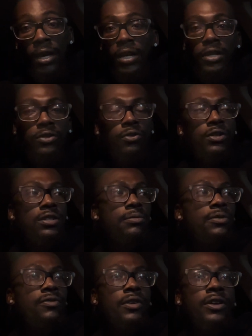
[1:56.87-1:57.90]
it's going to be
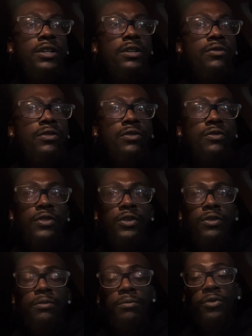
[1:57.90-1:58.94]
very difficult for you
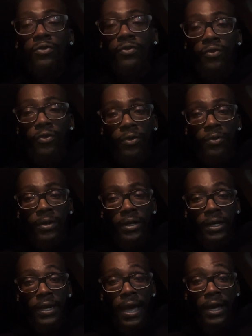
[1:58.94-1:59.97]
to move forward
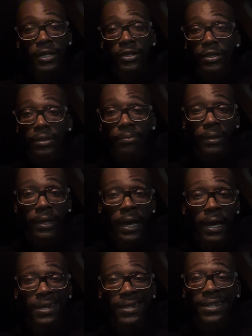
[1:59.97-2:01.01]
and actually
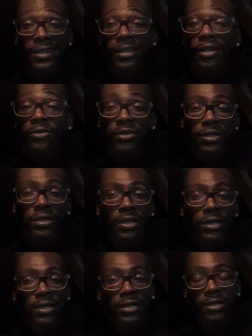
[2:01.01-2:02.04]
plan and get closer to the
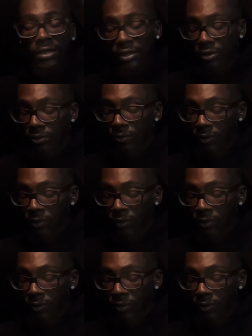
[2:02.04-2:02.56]
things that you